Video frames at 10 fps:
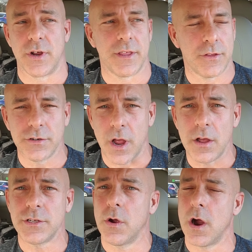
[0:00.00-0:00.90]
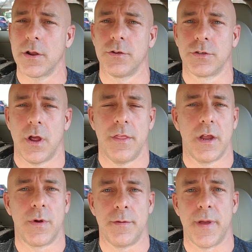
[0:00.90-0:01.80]
Hadzic. There's also articles on
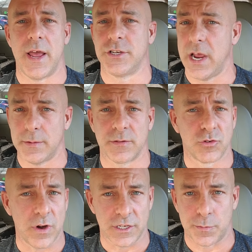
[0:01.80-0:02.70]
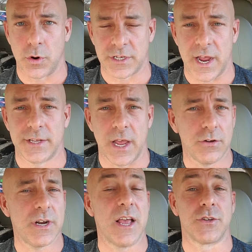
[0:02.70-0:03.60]
there written by James from Shredded Sports Science.
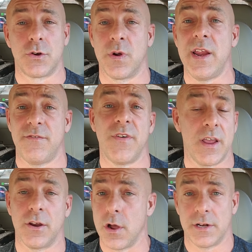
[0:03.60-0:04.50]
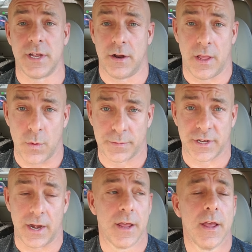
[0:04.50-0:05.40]
Elgin has great fucking content on that
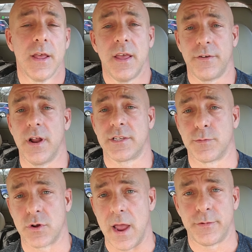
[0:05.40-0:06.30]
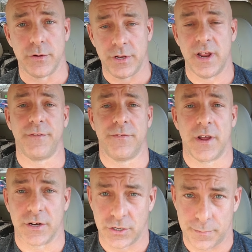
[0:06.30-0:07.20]
website. If you're not subscribed to it, you definitely
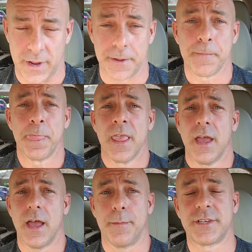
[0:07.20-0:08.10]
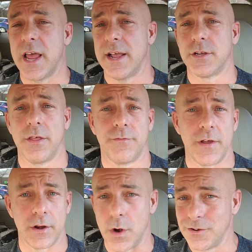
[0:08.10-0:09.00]
fucking should be. Uh, besides all the
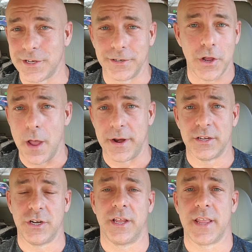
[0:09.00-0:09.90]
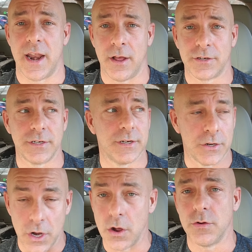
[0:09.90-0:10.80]
fucking roasting, comedy, and shit like that, Elgin
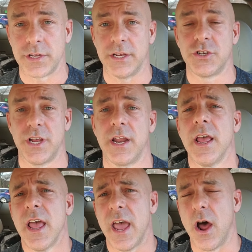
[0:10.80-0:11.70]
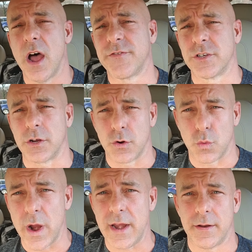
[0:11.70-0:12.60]
knows his shit and offers a
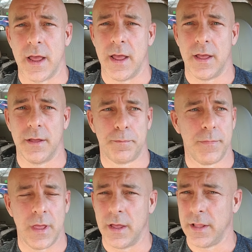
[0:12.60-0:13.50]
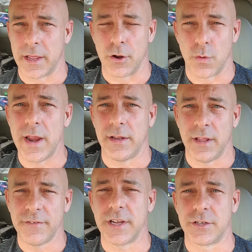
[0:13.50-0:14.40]
great, uh, uh, like a great
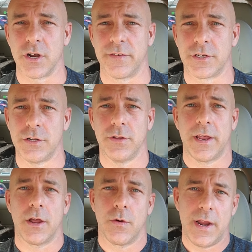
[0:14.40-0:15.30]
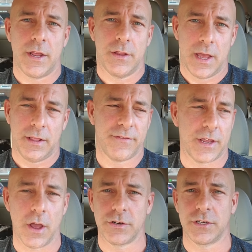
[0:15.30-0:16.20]
lifting service too, like a great uh,
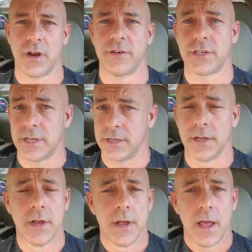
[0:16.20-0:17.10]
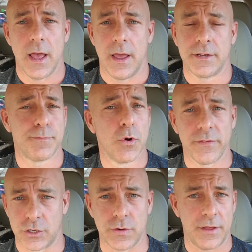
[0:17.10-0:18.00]
lifting coaching service. To uh, it's more
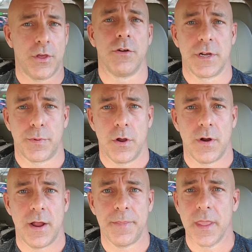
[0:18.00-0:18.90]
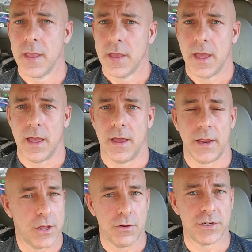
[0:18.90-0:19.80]
of a strength coaching program uh,
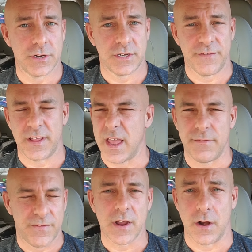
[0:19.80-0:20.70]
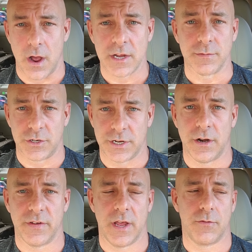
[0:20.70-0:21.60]
and coaching pictures and stuff like that. Fucking awesome shit
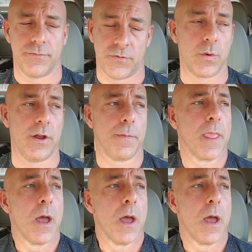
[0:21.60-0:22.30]
over there, for real.